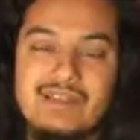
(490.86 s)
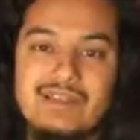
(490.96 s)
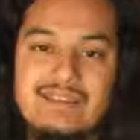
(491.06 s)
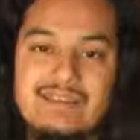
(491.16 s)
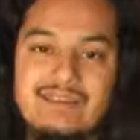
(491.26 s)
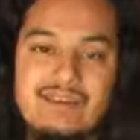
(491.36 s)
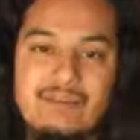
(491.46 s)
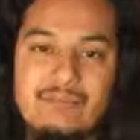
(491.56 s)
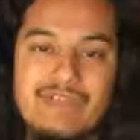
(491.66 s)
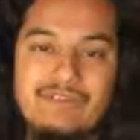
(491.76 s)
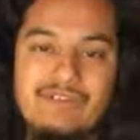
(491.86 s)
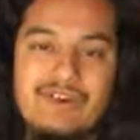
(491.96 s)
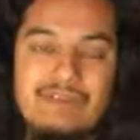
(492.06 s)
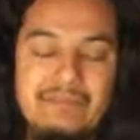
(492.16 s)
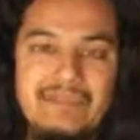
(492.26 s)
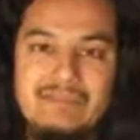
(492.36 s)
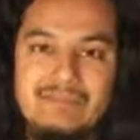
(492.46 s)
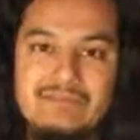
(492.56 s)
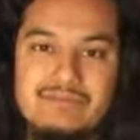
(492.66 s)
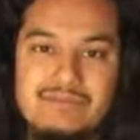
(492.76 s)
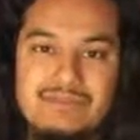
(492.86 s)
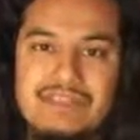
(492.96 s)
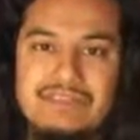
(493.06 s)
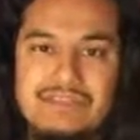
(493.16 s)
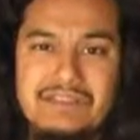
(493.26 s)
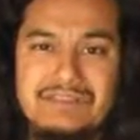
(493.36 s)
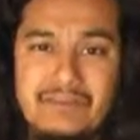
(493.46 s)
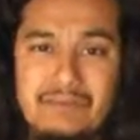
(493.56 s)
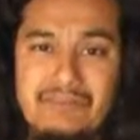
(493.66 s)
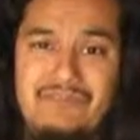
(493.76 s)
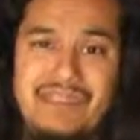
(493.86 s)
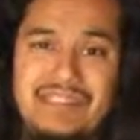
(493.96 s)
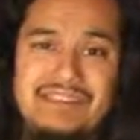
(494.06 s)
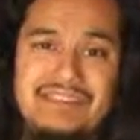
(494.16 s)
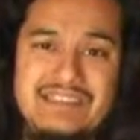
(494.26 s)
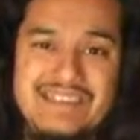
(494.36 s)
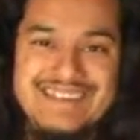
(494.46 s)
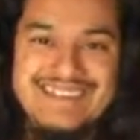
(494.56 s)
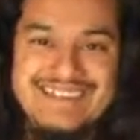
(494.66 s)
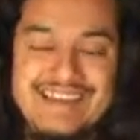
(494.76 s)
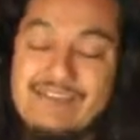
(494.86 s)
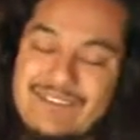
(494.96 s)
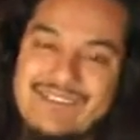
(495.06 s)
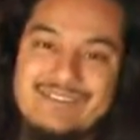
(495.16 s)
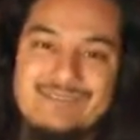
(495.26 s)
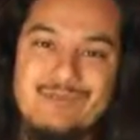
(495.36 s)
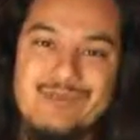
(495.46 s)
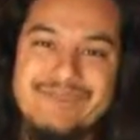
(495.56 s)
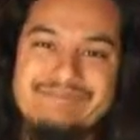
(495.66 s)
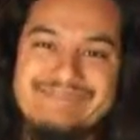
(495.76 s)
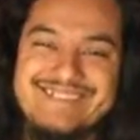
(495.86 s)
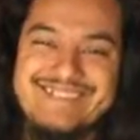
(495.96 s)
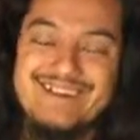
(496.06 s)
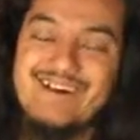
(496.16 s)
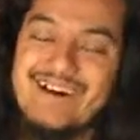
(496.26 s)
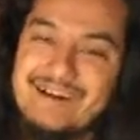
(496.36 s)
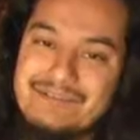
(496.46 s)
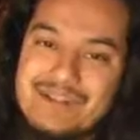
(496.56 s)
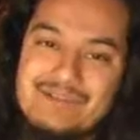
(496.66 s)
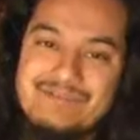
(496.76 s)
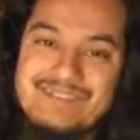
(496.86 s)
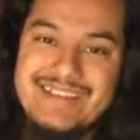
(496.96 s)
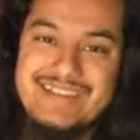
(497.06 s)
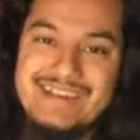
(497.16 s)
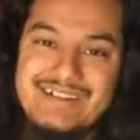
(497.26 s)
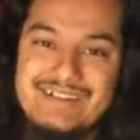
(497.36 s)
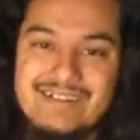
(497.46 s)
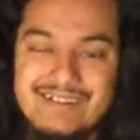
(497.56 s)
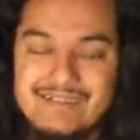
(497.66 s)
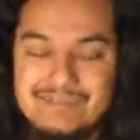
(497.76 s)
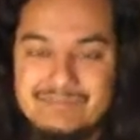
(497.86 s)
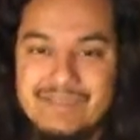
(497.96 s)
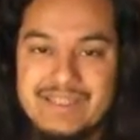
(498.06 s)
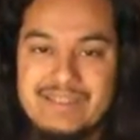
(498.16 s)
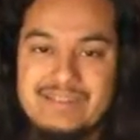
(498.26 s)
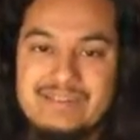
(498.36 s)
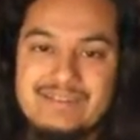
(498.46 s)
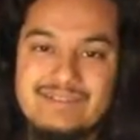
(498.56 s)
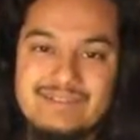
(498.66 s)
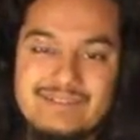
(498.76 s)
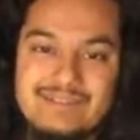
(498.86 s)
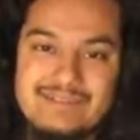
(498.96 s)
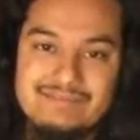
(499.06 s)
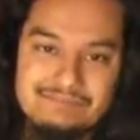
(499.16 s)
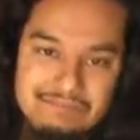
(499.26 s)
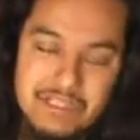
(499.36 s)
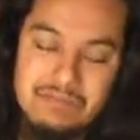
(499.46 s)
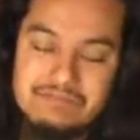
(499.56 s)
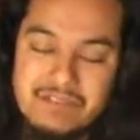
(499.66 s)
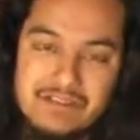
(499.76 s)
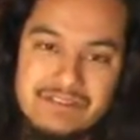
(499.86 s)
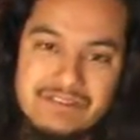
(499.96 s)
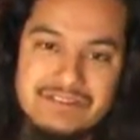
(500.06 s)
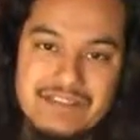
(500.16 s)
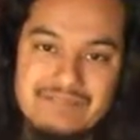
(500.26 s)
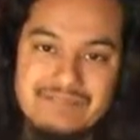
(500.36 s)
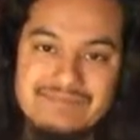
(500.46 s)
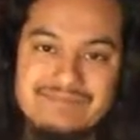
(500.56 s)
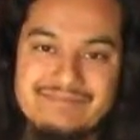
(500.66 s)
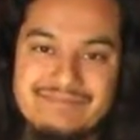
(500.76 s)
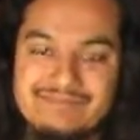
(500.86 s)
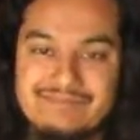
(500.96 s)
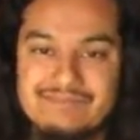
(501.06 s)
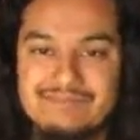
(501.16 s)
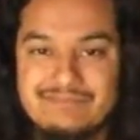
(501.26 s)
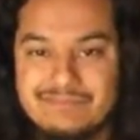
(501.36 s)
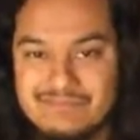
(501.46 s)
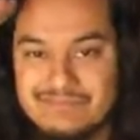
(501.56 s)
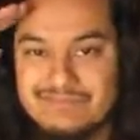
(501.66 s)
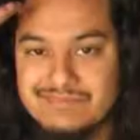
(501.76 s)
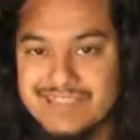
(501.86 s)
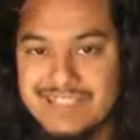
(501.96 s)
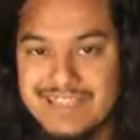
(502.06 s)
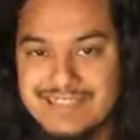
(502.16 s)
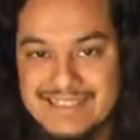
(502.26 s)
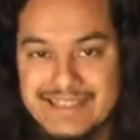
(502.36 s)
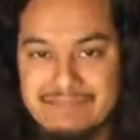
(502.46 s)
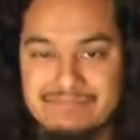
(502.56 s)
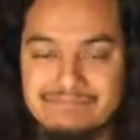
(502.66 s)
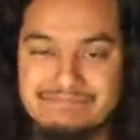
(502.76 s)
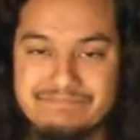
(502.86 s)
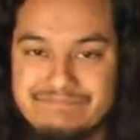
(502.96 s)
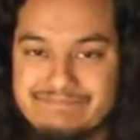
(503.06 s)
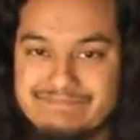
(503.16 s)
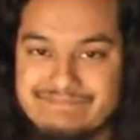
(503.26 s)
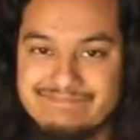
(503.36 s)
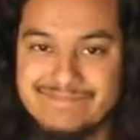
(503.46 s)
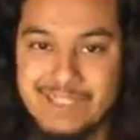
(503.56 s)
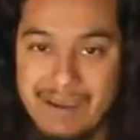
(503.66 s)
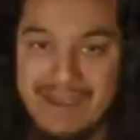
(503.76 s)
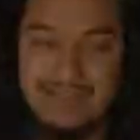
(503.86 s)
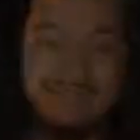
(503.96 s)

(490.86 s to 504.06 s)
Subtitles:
anything making fun of me or saying things that hurt my feelings, everything else is welcome. So take care, be good, all that good stuff. See you next time. Goodbye.